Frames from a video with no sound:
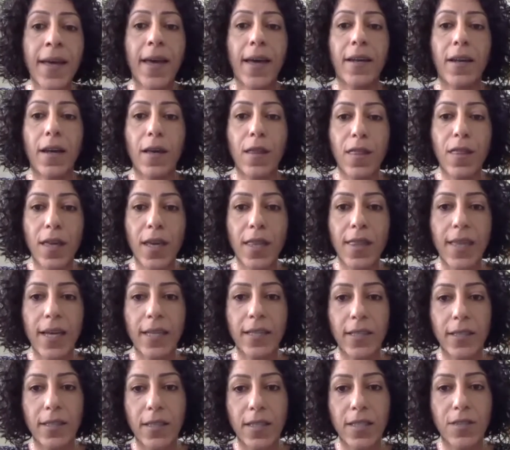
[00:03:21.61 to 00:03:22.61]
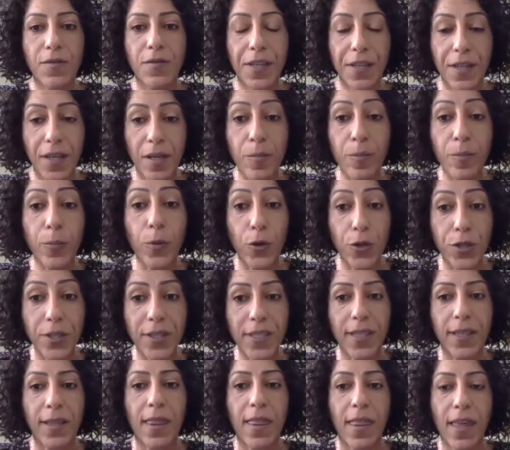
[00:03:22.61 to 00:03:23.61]
And I think that it is very
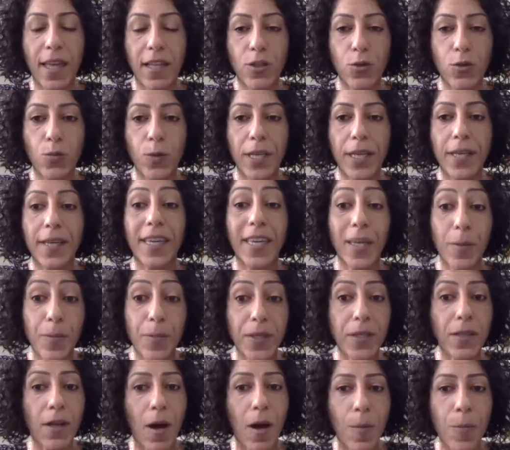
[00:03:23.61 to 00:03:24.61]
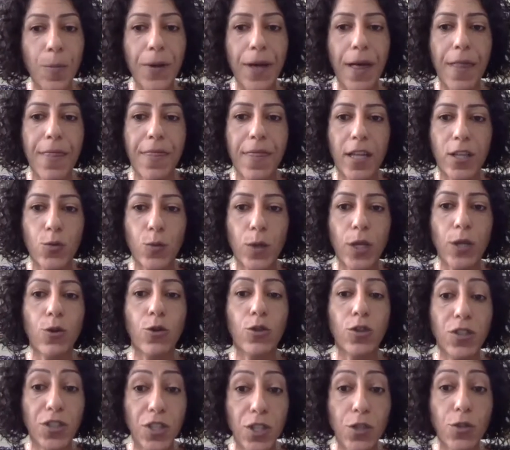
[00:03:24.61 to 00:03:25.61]
important that we keep it up and that we
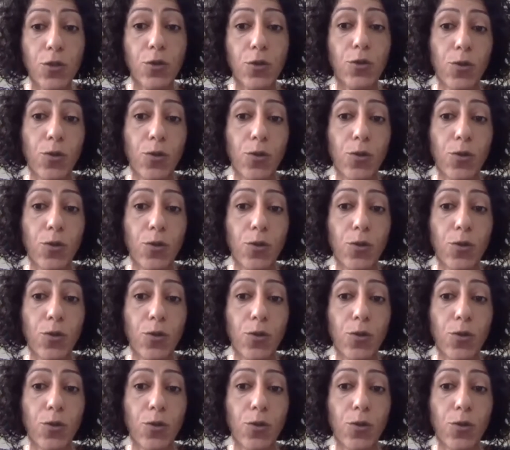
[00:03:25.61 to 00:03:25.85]
continue